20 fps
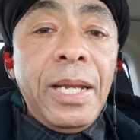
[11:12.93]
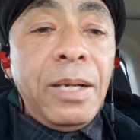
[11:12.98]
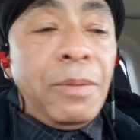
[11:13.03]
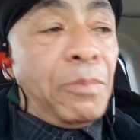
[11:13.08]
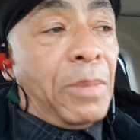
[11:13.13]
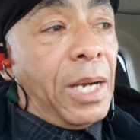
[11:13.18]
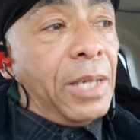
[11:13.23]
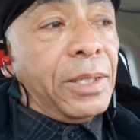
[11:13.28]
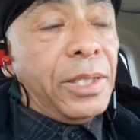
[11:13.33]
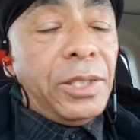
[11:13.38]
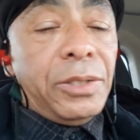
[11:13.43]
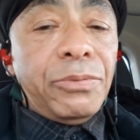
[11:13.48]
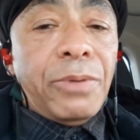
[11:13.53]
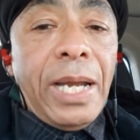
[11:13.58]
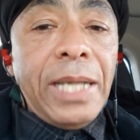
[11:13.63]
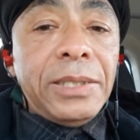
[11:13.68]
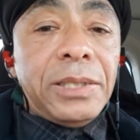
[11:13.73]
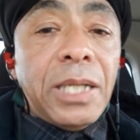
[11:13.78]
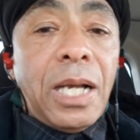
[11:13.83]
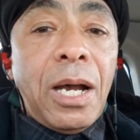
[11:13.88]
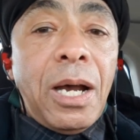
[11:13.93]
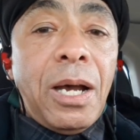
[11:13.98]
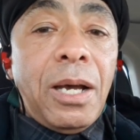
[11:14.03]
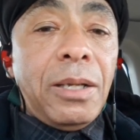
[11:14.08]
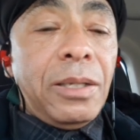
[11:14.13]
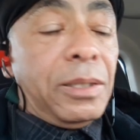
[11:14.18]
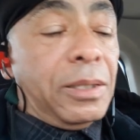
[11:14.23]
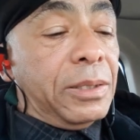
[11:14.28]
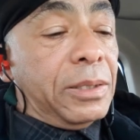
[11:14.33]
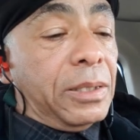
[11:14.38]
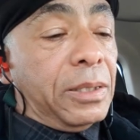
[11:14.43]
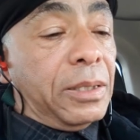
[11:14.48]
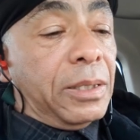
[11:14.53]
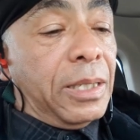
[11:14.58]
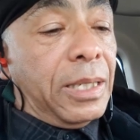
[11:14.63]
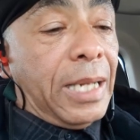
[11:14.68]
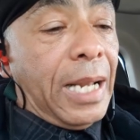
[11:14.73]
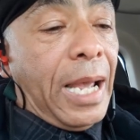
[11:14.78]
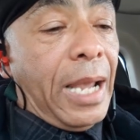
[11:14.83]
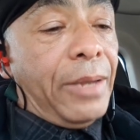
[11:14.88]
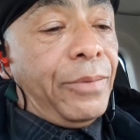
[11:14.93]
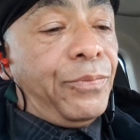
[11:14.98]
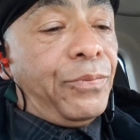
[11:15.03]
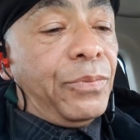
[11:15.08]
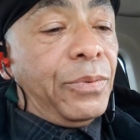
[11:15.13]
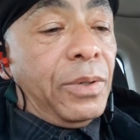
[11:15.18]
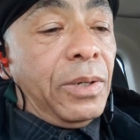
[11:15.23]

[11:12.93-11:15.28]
among these rights are life,